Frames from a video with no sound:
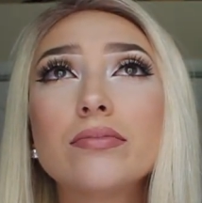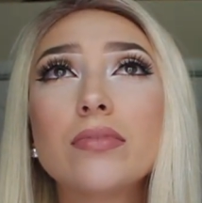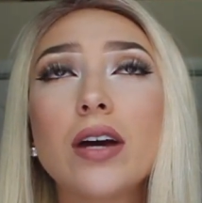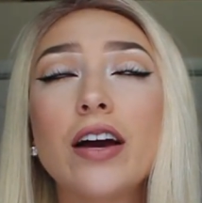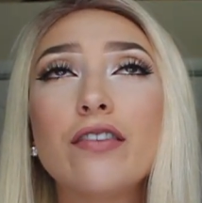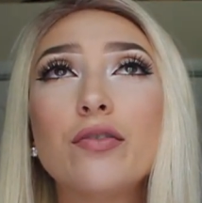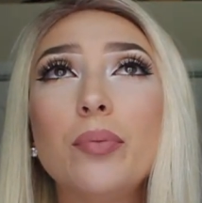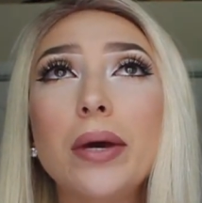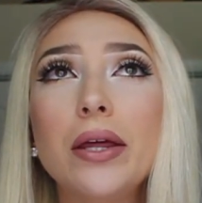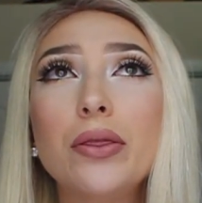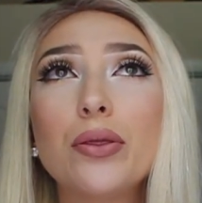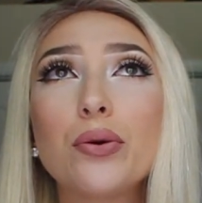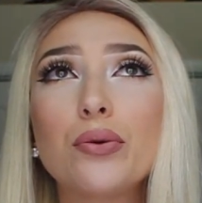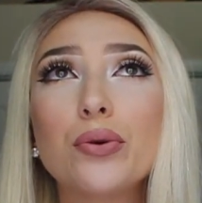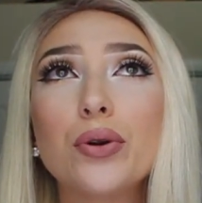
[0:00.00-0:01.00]
have
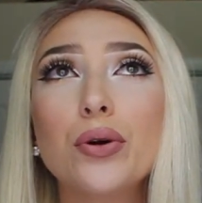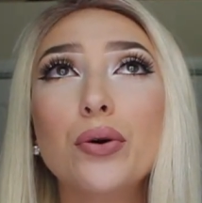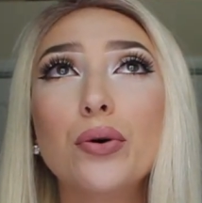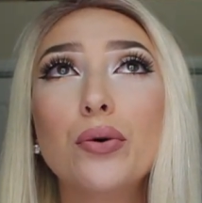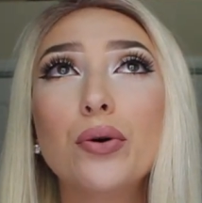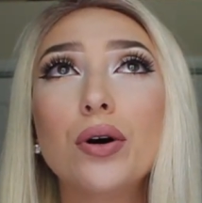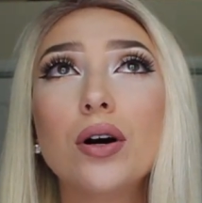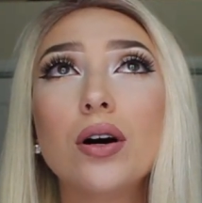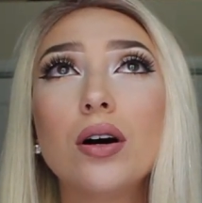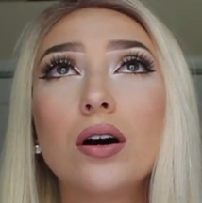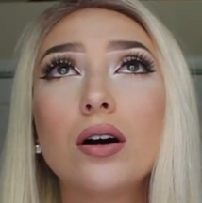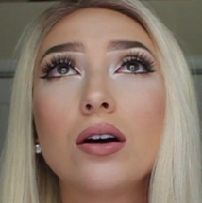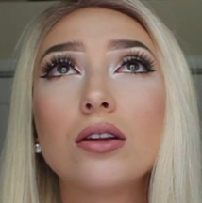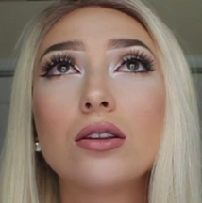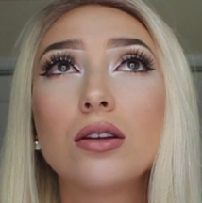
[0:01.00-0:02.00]
been through
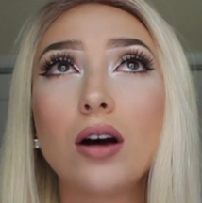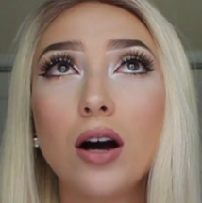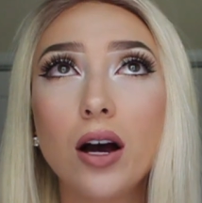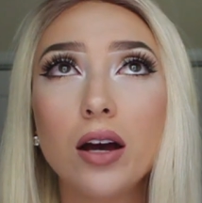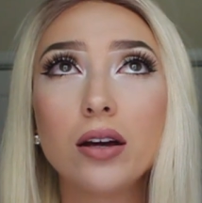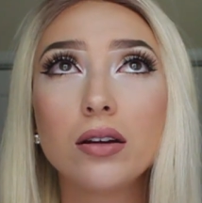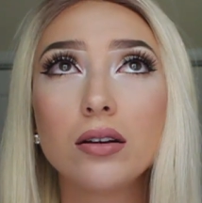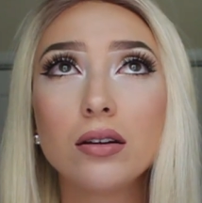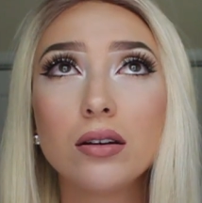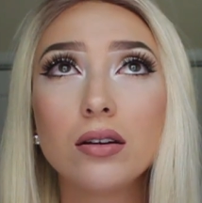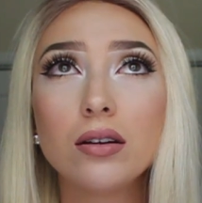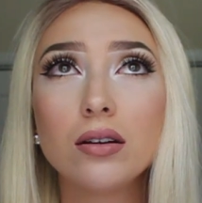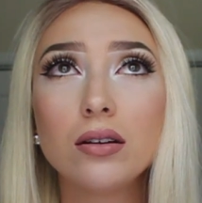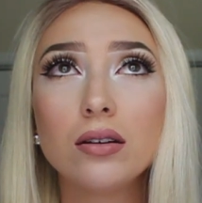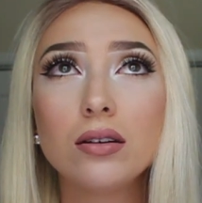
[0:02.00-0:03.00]
a lot,
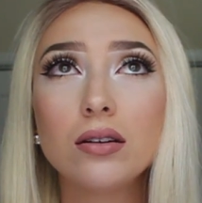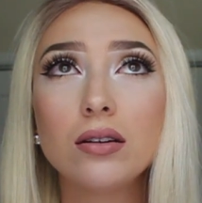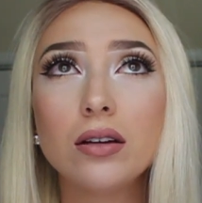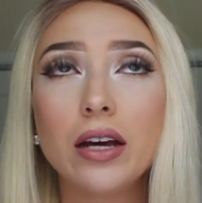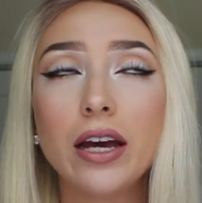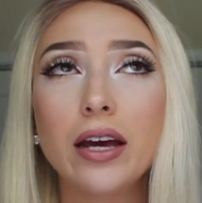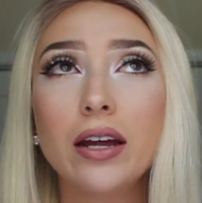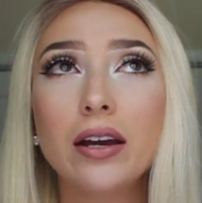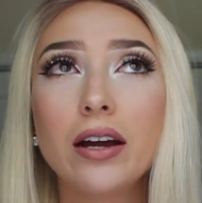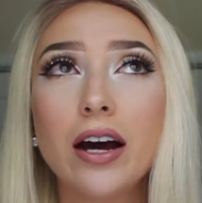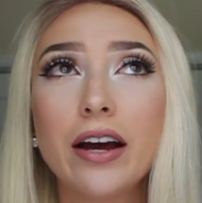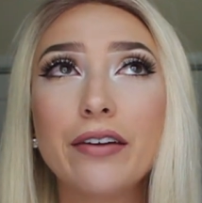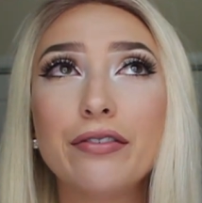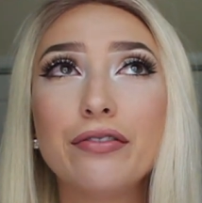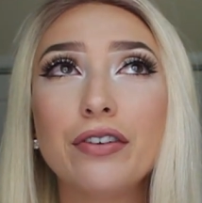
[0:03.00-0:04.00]
and
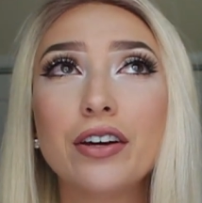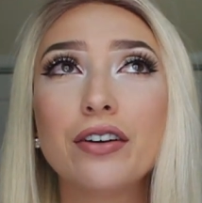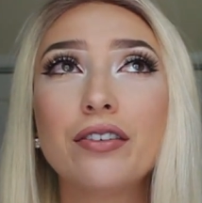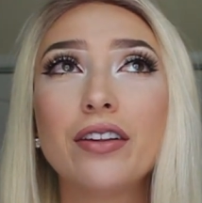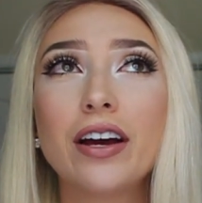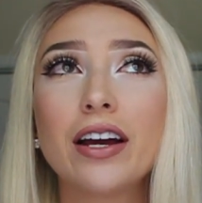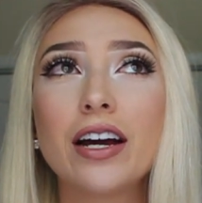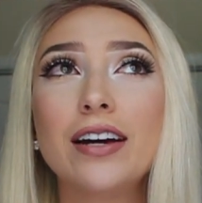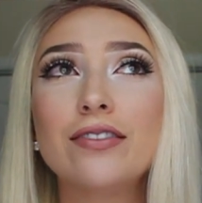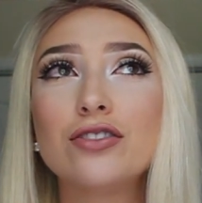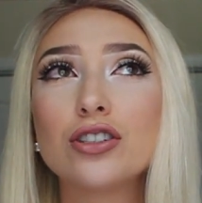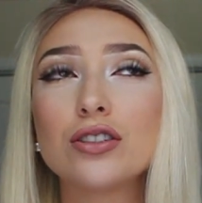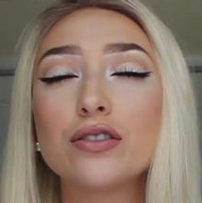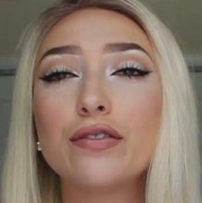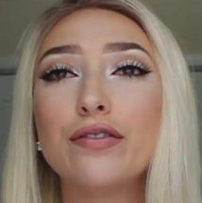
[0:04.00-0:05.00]
I feel like I've
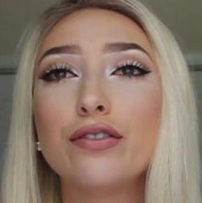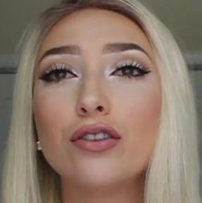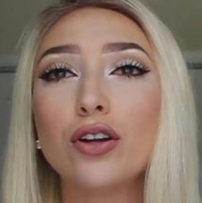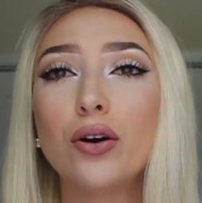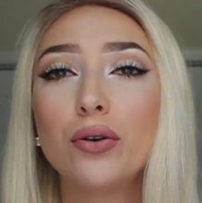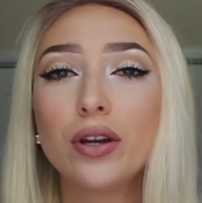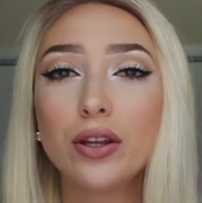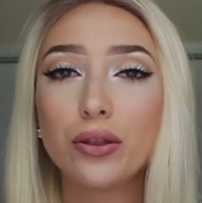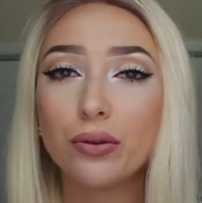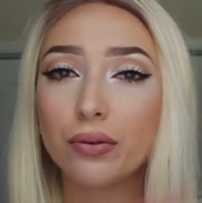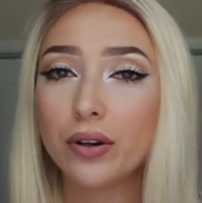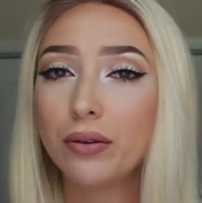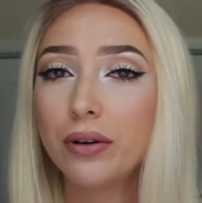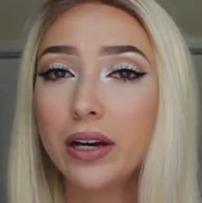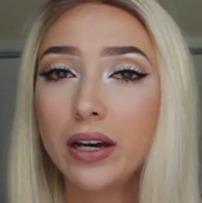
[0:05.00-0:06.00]
just floated
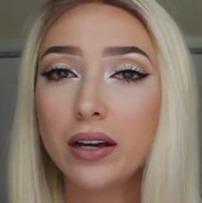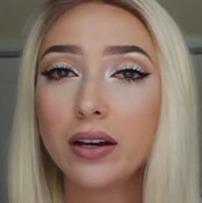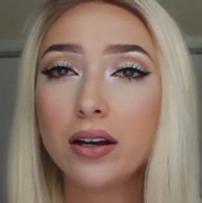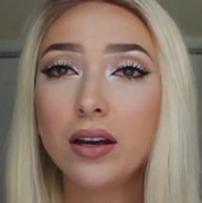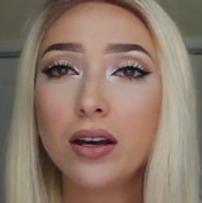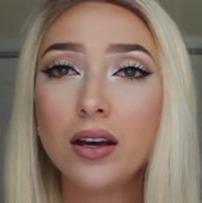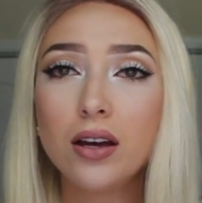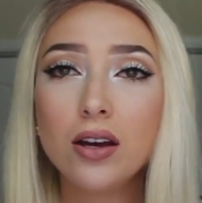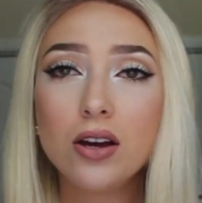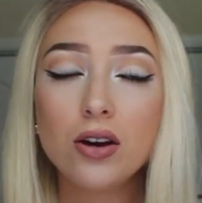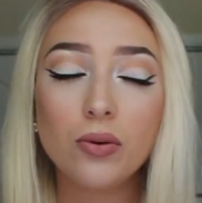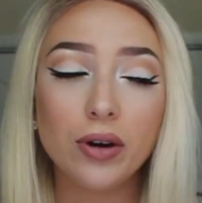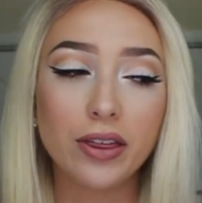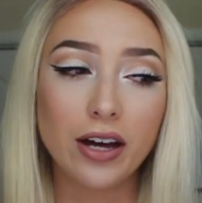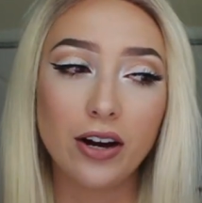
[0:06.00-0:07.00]
through it
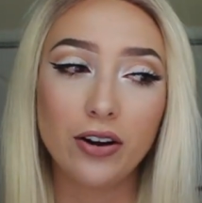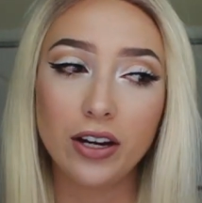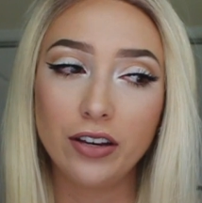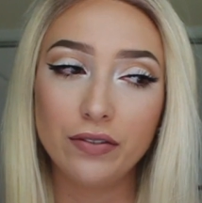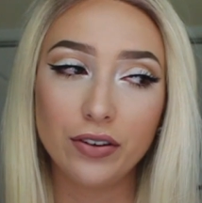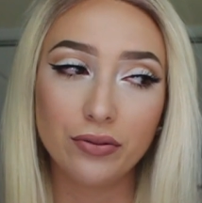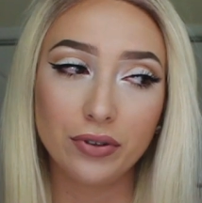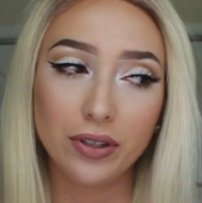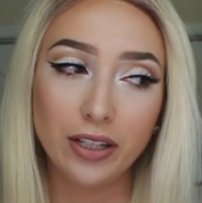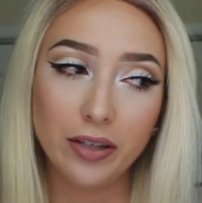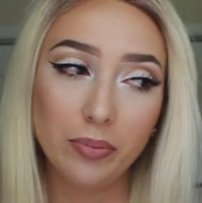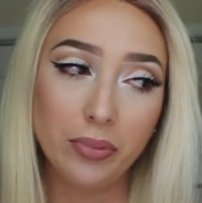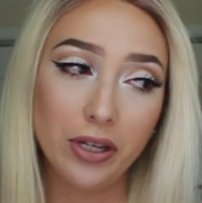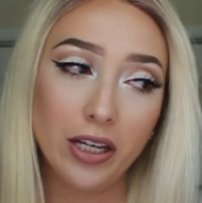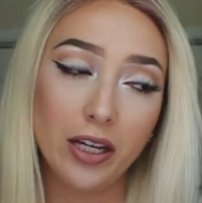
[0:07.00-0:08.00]
without even really
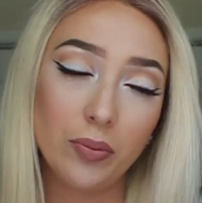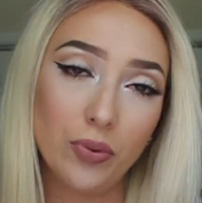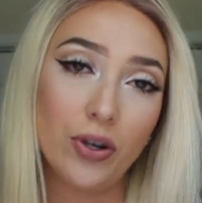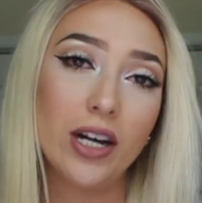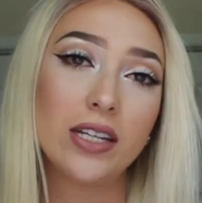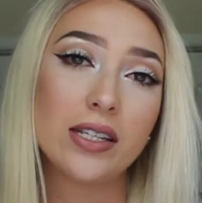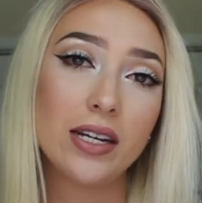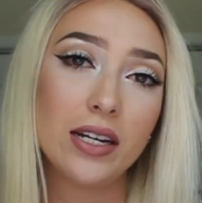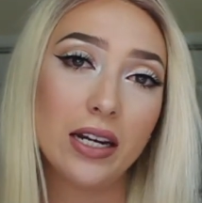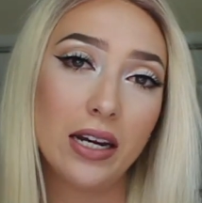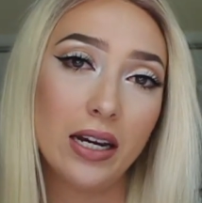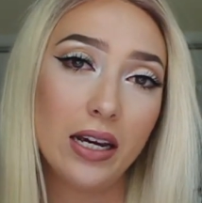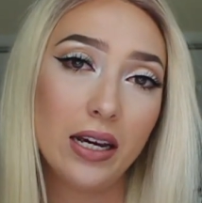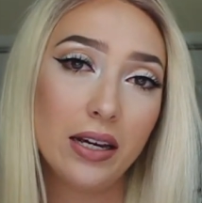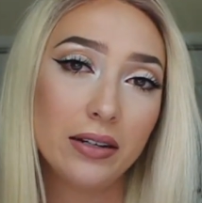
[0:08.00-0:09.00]
being present
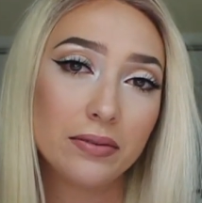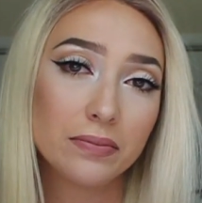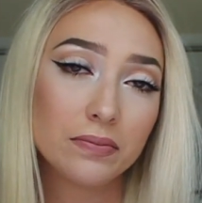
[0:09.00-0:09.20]
in it.